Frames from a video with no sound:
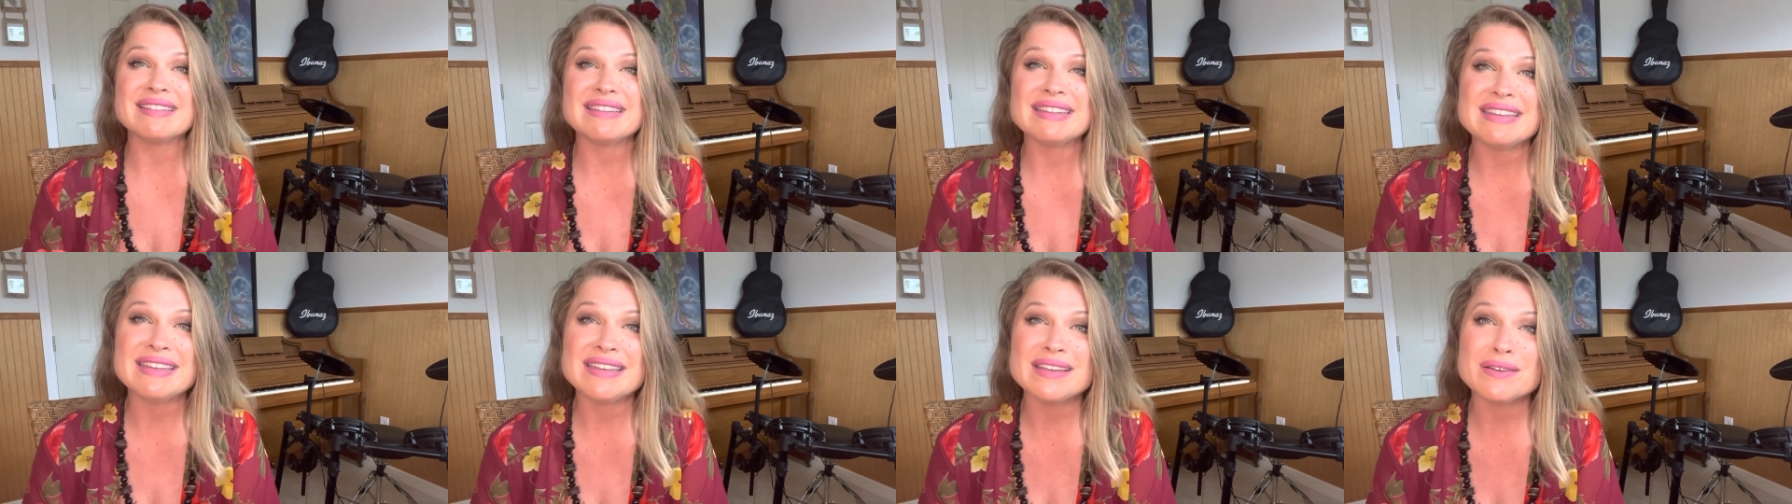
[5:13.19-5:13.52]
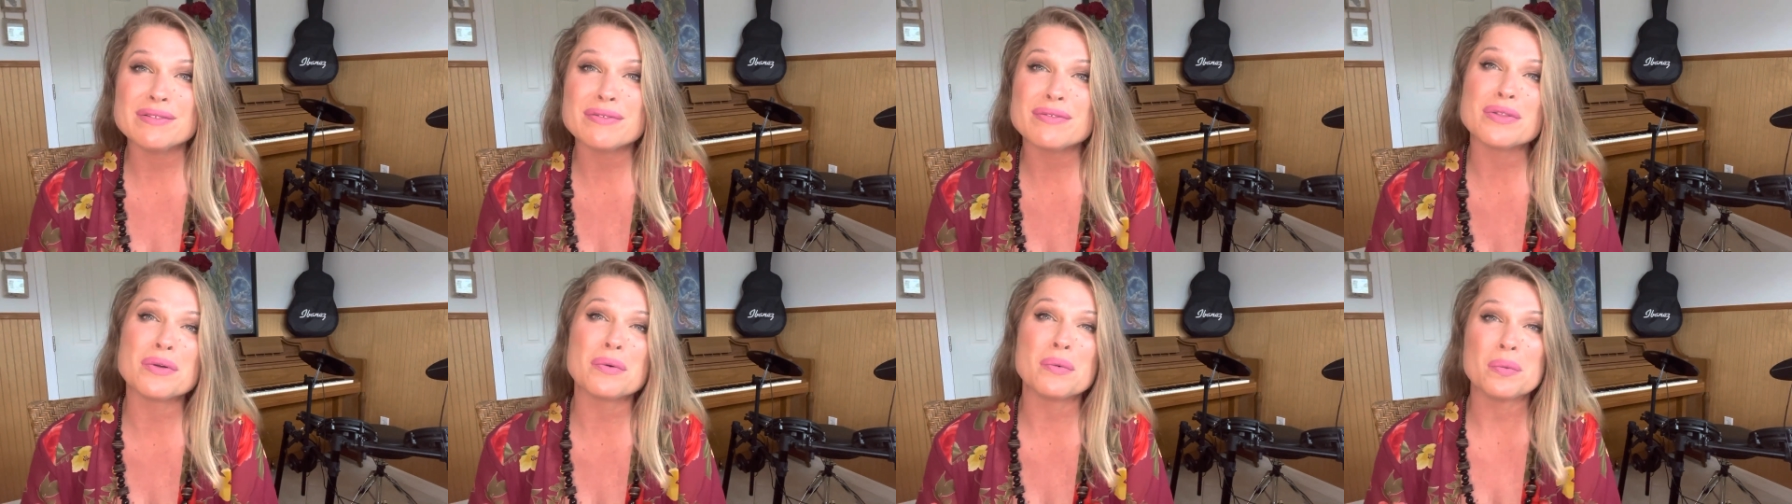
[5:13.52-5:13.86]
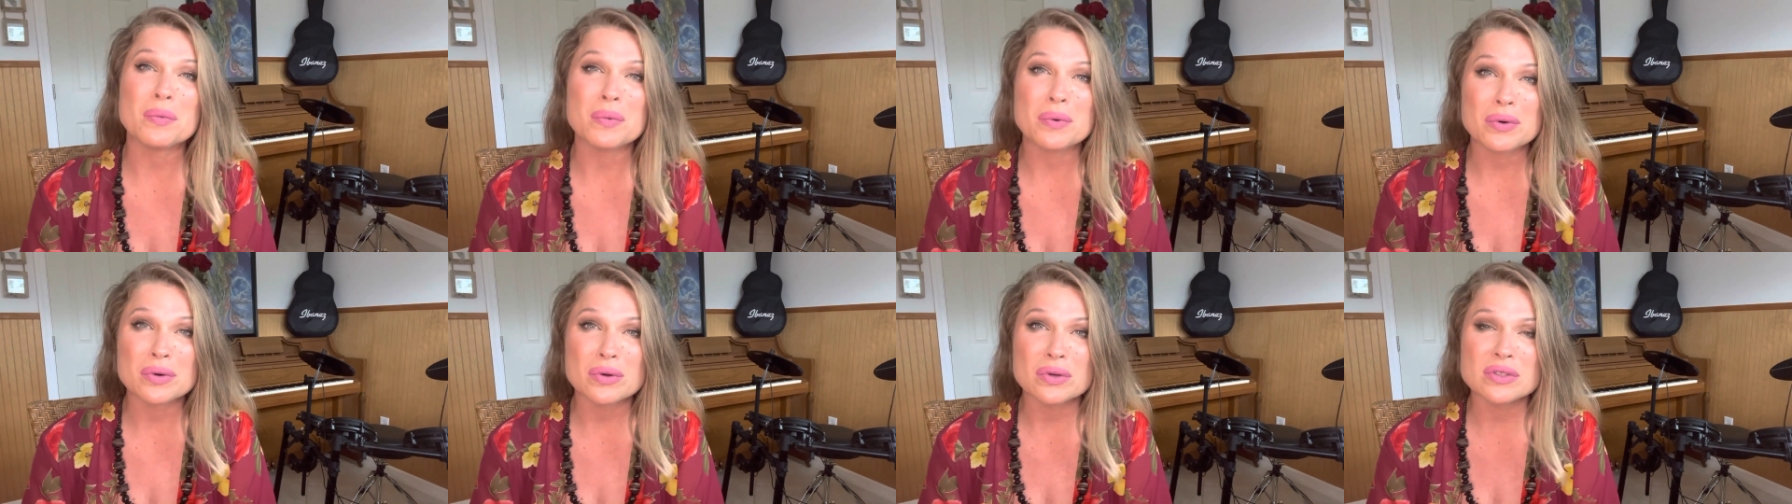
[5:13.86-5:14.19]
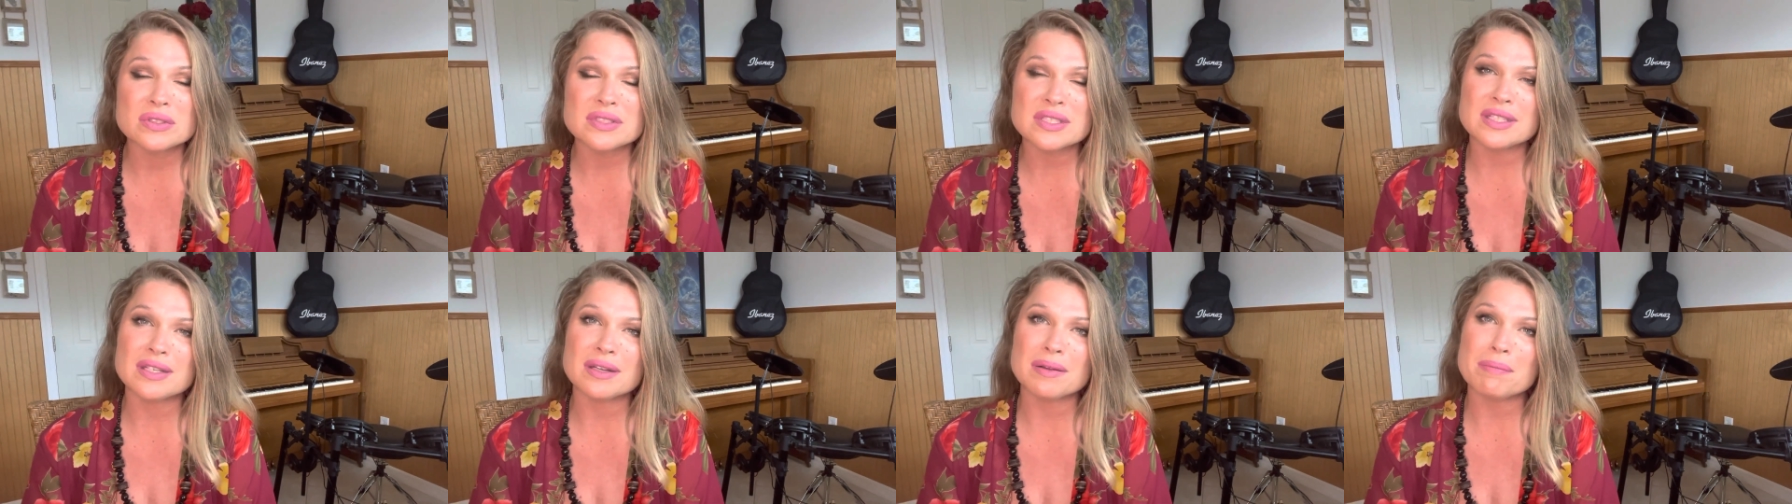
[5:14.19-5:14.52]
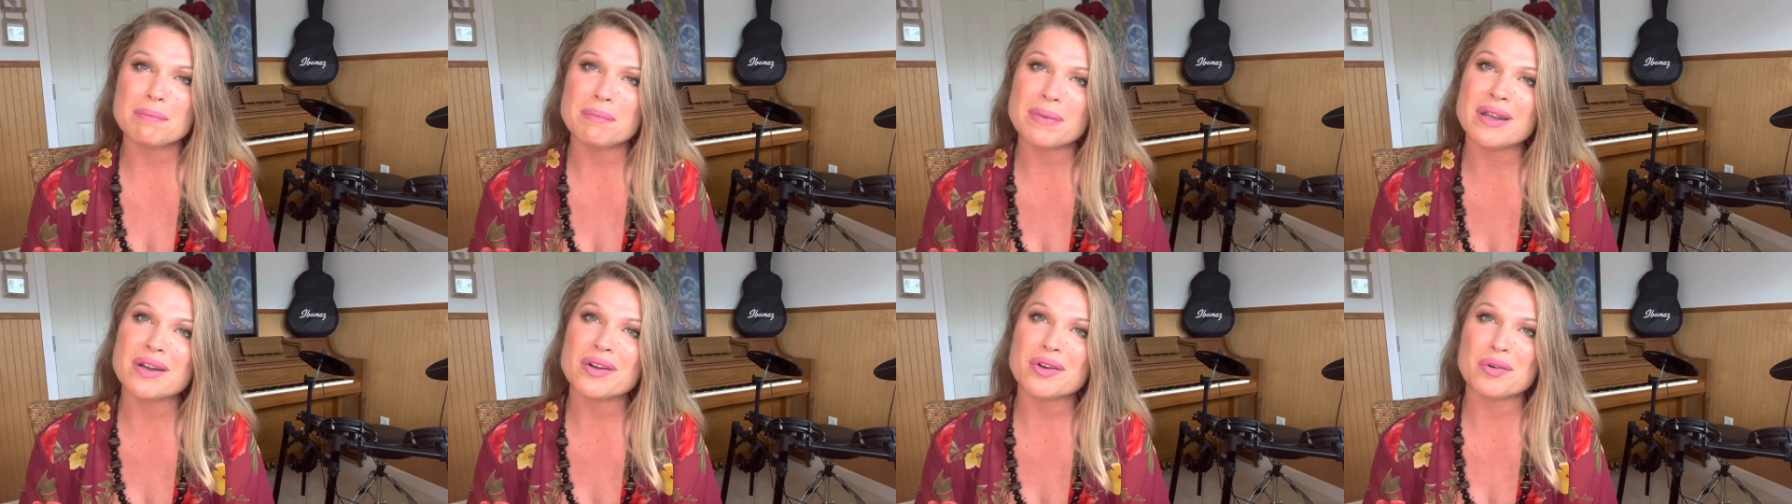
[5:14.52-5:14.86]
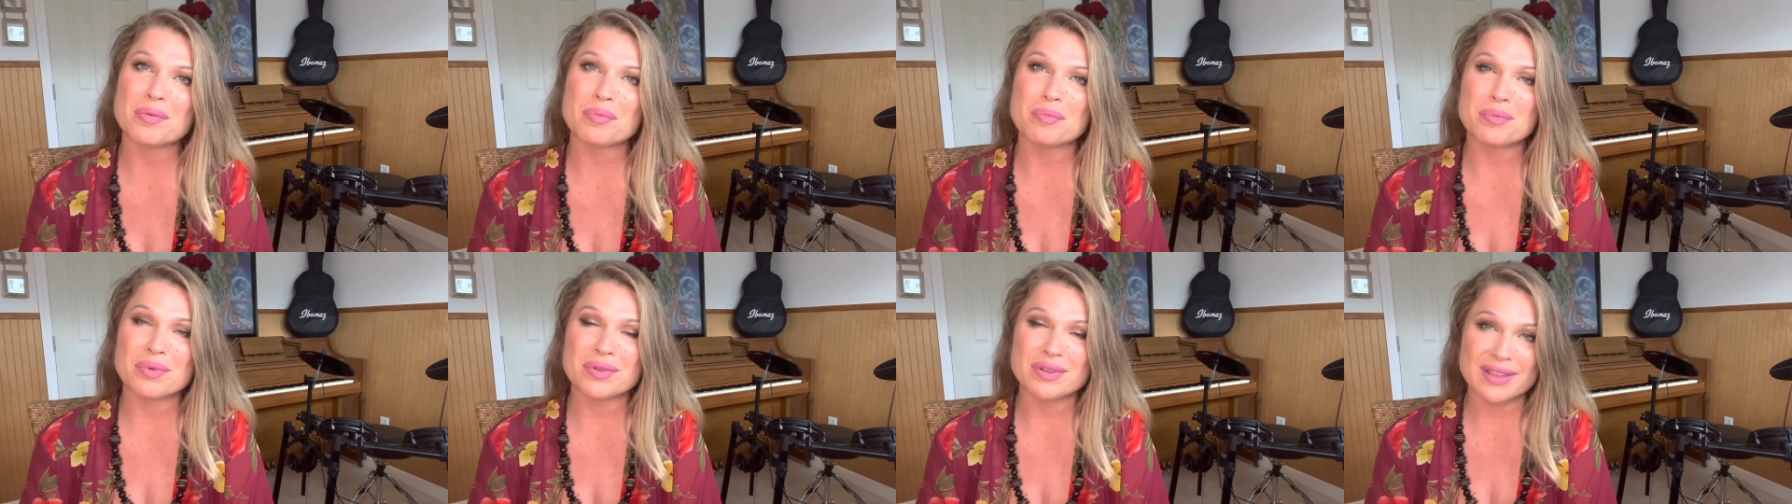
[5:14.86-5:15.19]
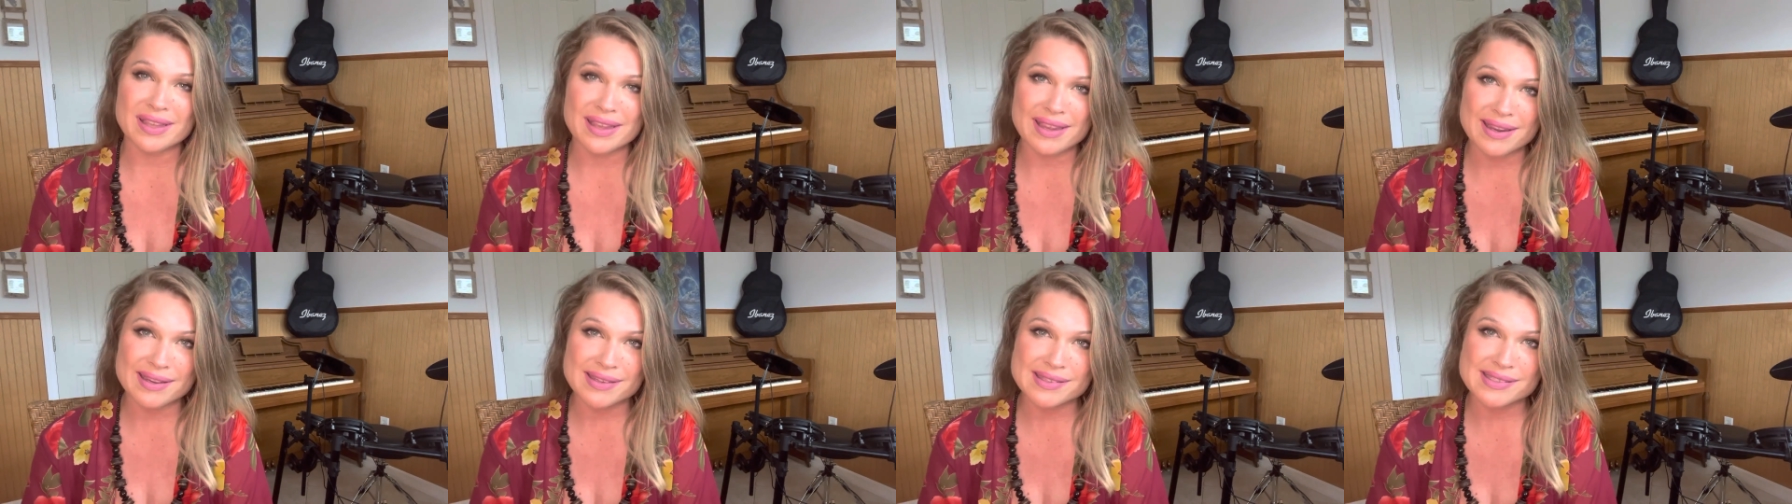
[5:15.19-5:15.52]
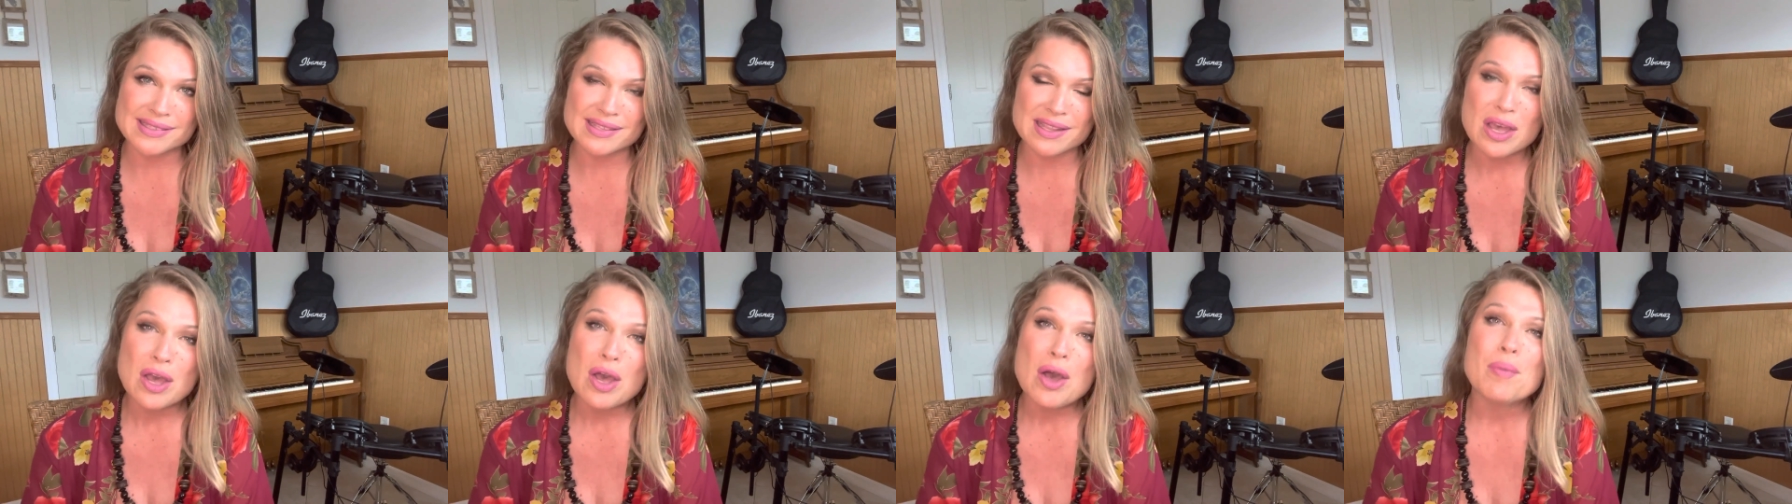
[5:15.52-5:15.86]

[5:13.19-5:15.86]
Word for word: leave the world in a better place.